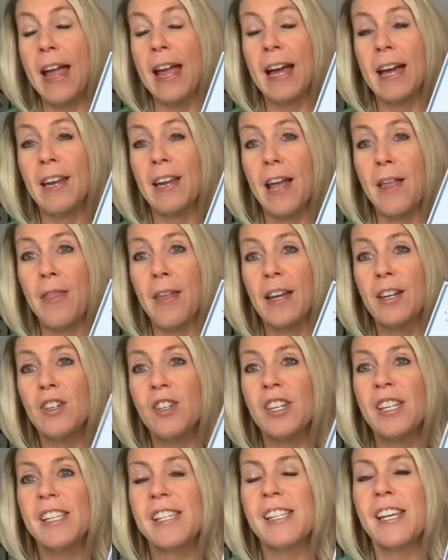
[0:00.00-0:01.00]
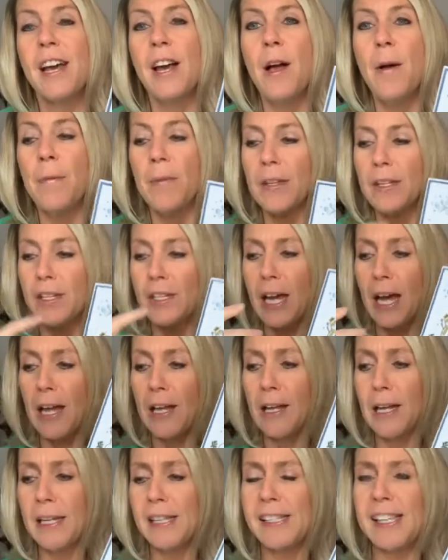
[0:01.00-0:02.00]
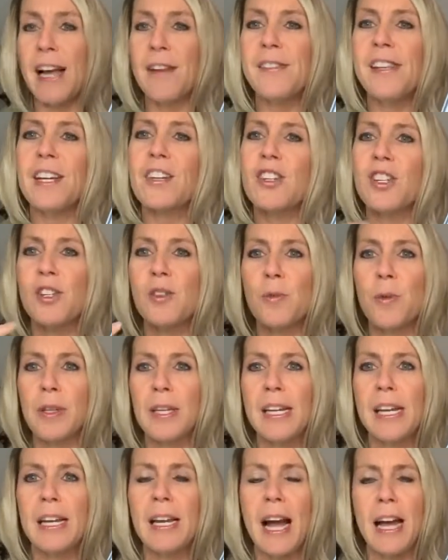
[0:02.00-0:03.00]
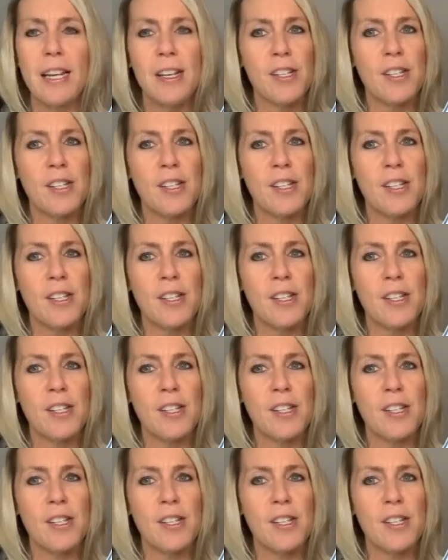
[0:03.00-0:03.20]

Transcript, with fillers: And I think she's, it sounds like she's really kind of